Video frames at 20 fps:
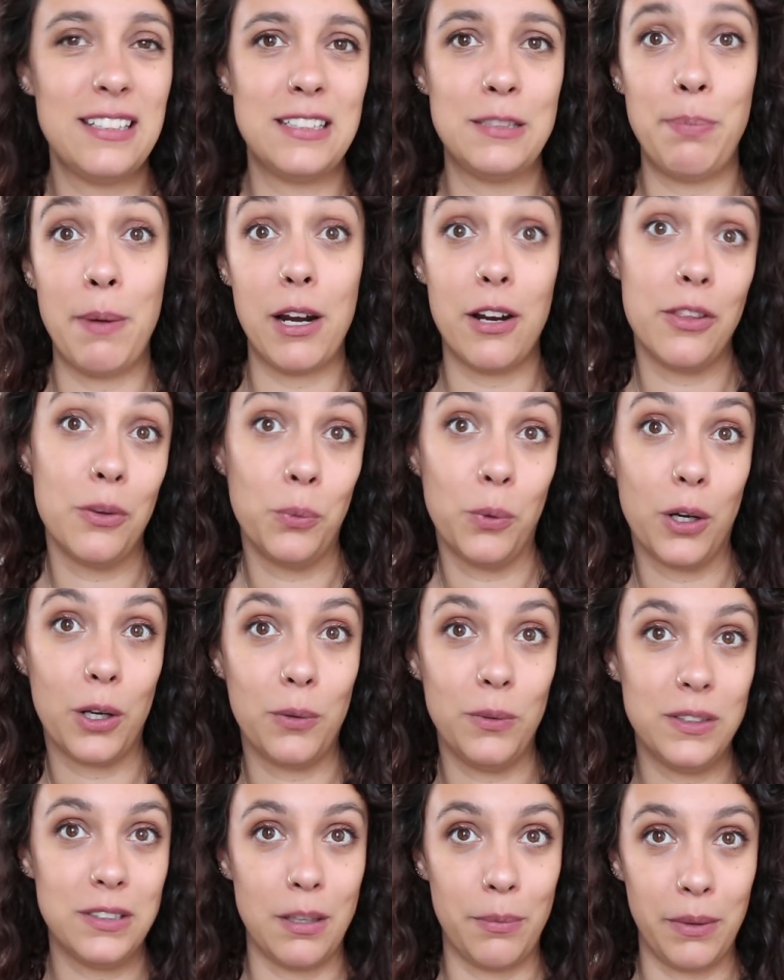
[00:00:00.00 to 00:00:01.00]
it's better than working
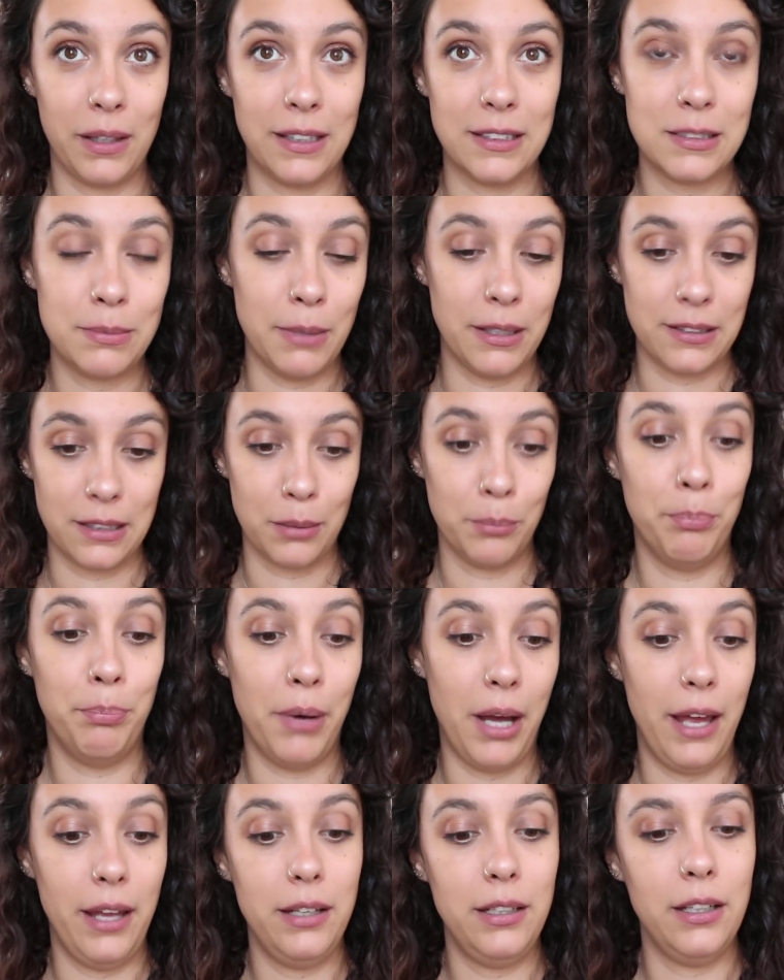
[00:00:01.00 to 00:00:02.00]
with something that smells like
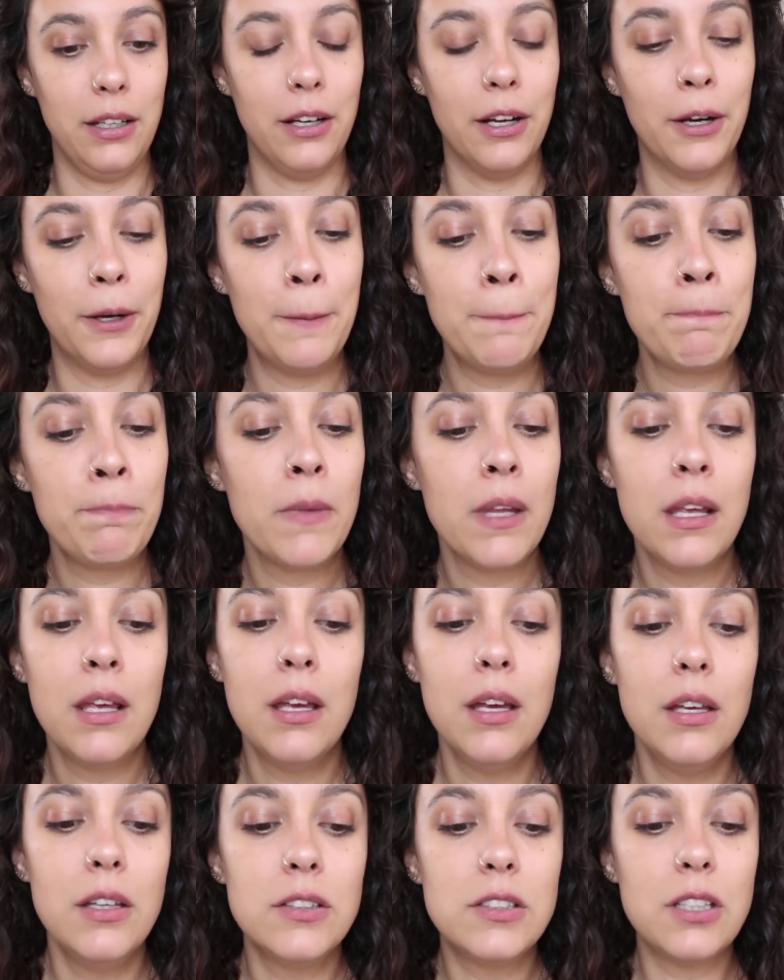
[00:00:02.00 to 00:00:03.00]
butt, you know?
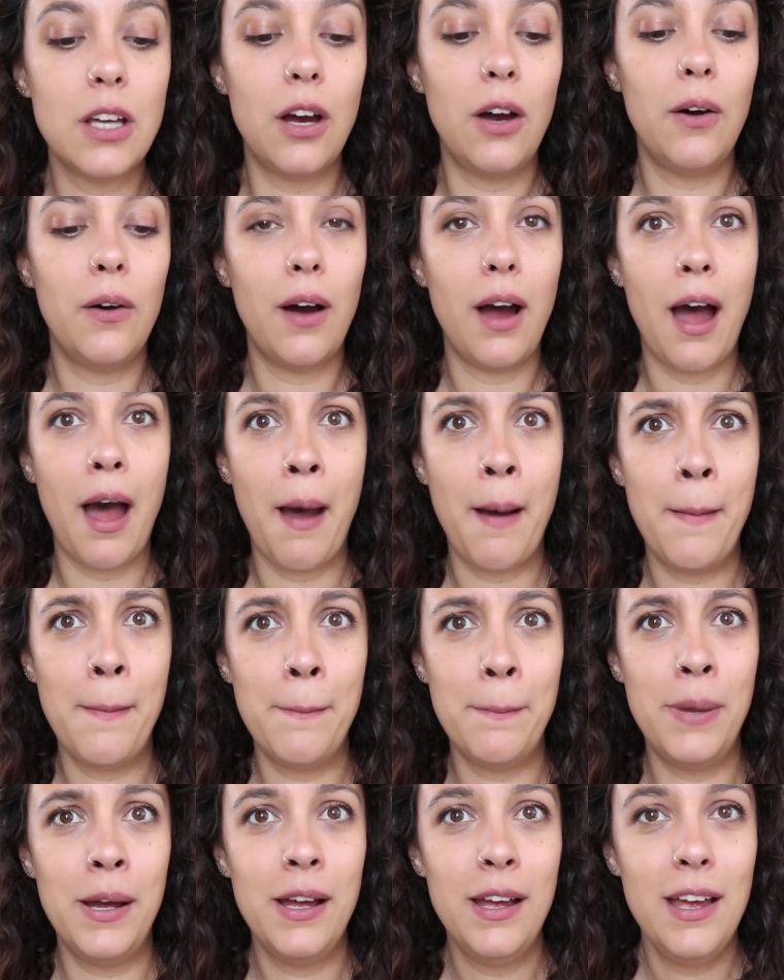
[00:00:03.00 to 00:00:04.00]
So,
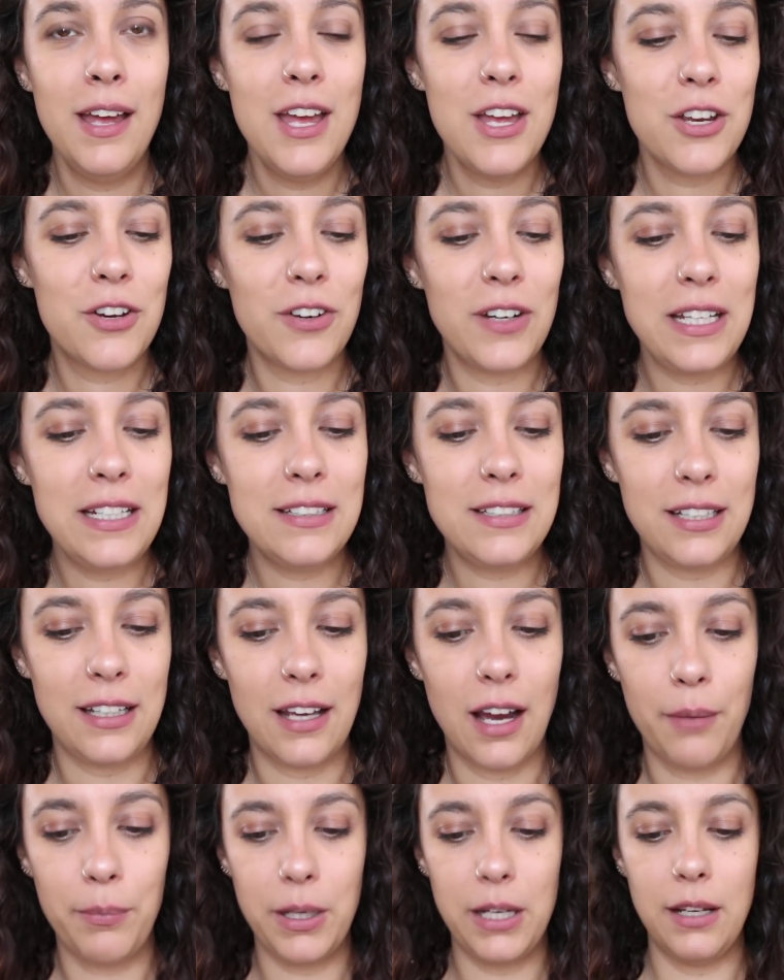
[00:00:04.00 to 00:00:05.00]
green
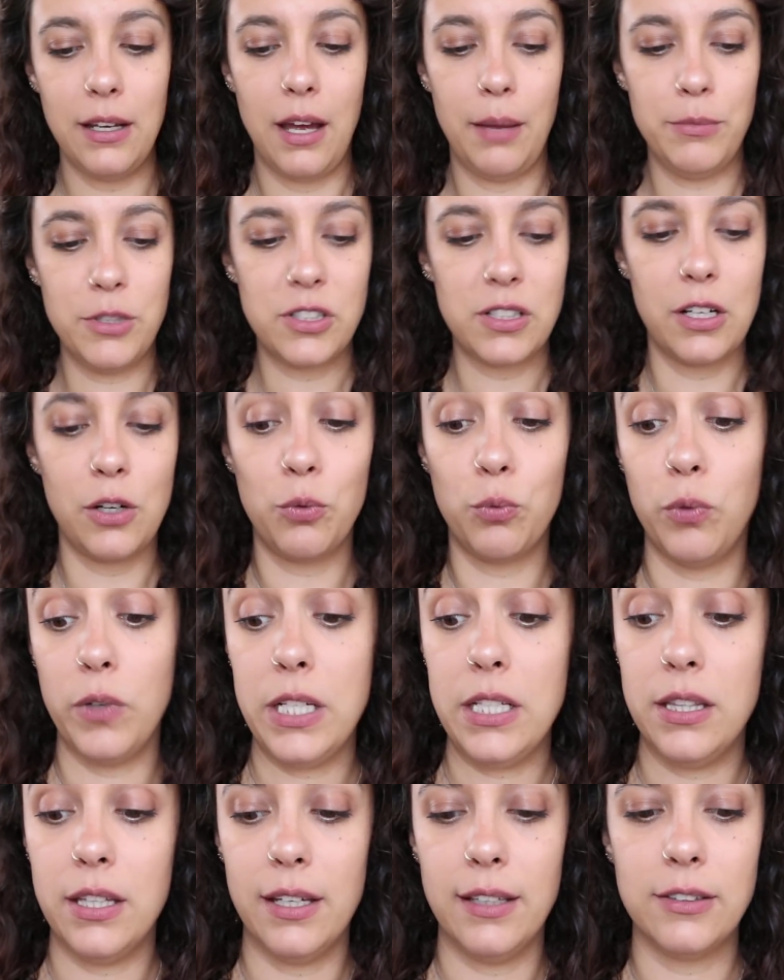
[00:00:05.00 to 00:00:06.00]
tea, I'm just gonna
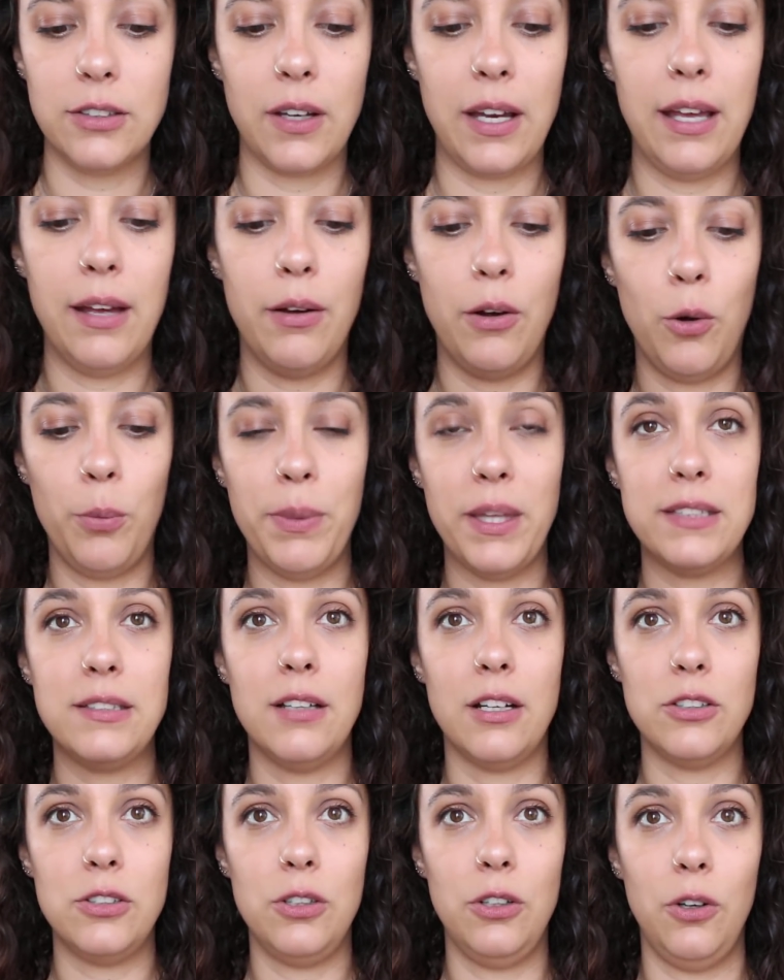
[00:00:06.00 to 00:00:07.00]
read this, okay? I hope that's
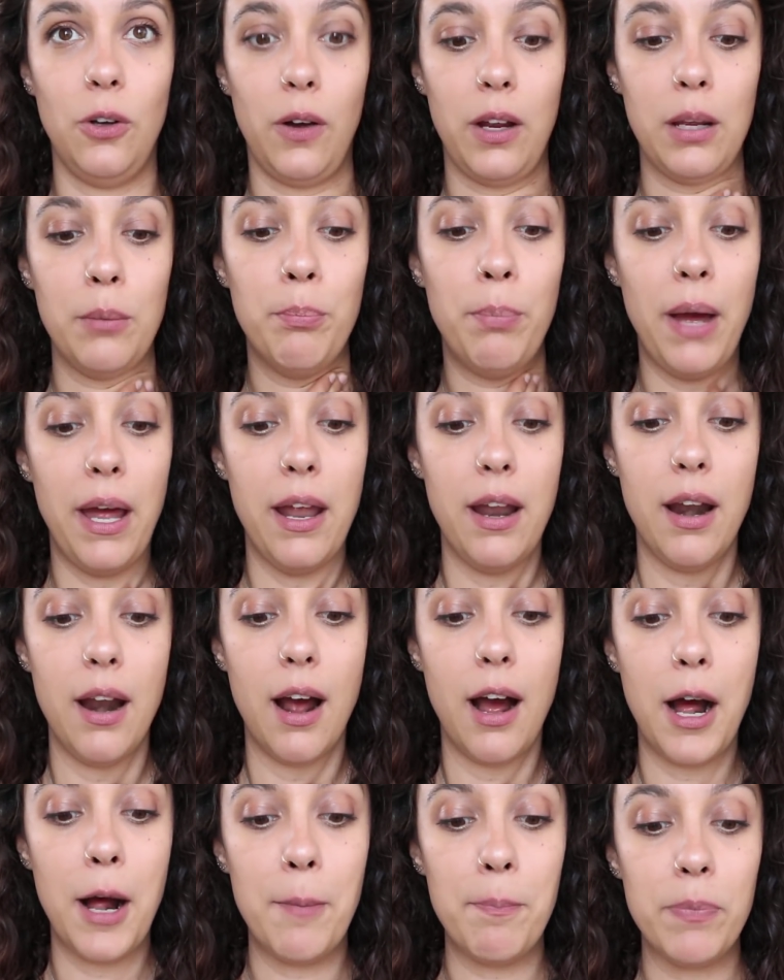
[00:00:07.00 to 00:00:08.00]
not too annoying, but,
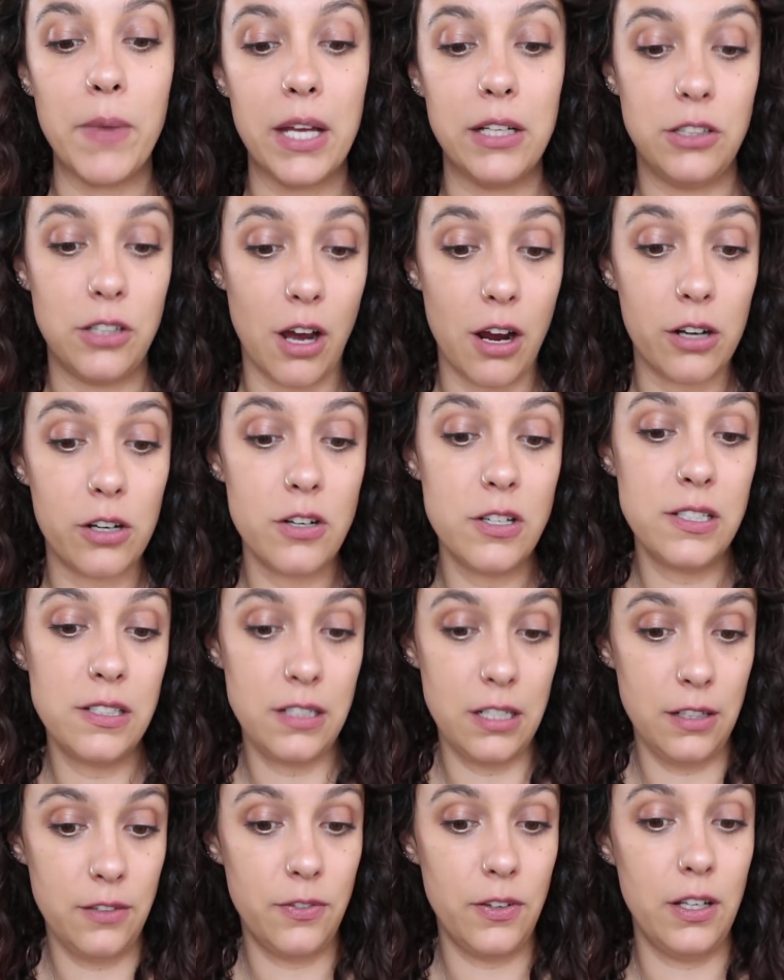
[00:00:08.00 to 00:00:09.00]
a Dr.
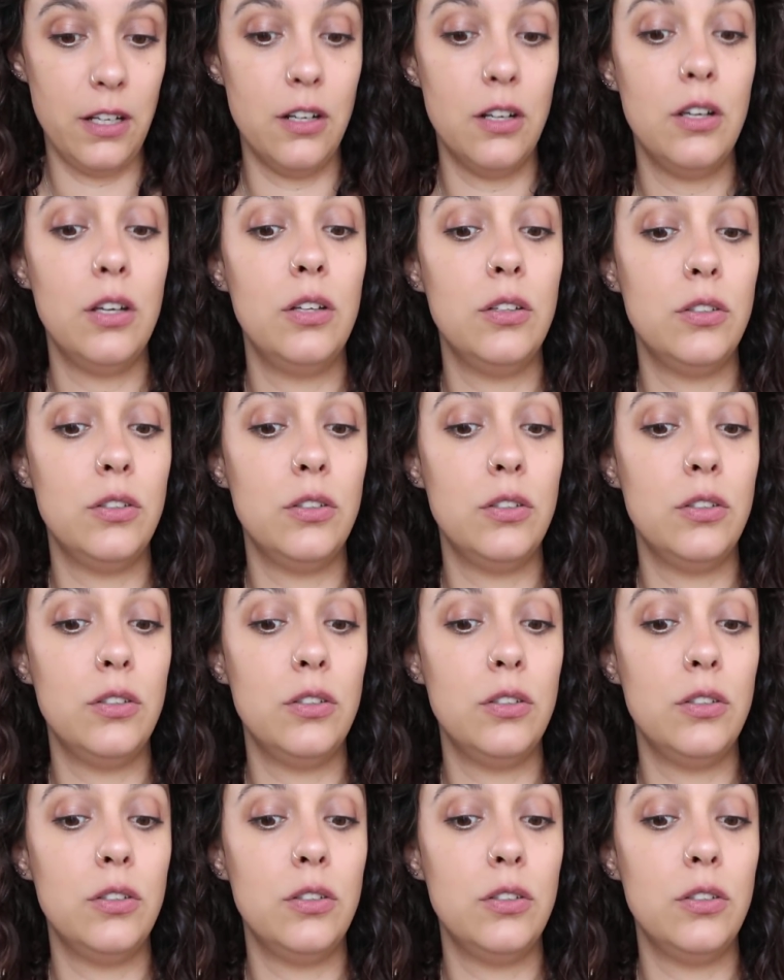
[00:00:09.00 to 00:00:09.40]
Stephen